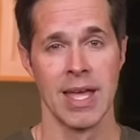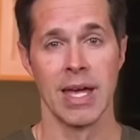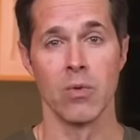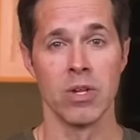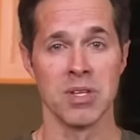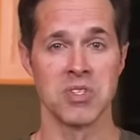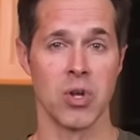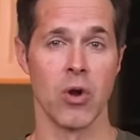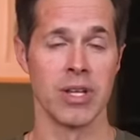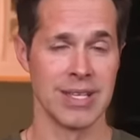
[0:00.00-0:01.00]
It really
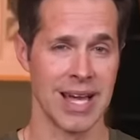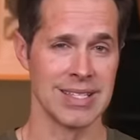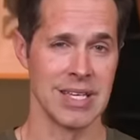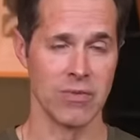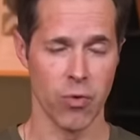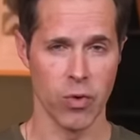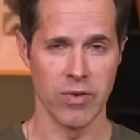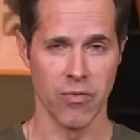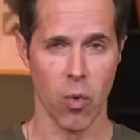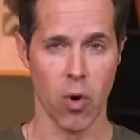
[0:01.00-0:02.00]
started in nineteen
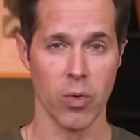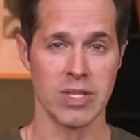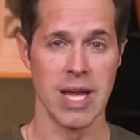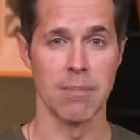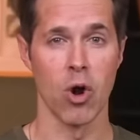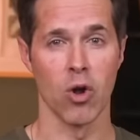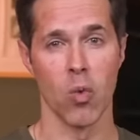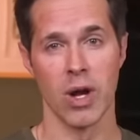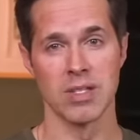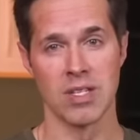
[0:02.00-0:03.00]
forty-four when Denmark
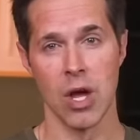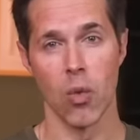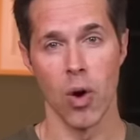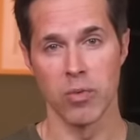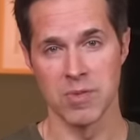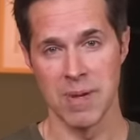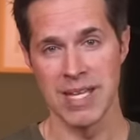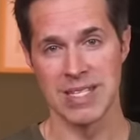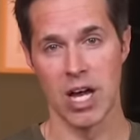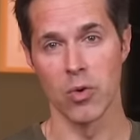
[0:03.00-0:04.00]
wanted to know what was
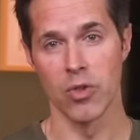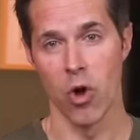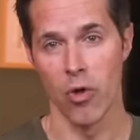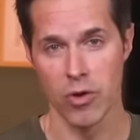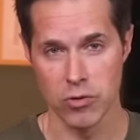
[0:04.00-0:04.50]
being done with all their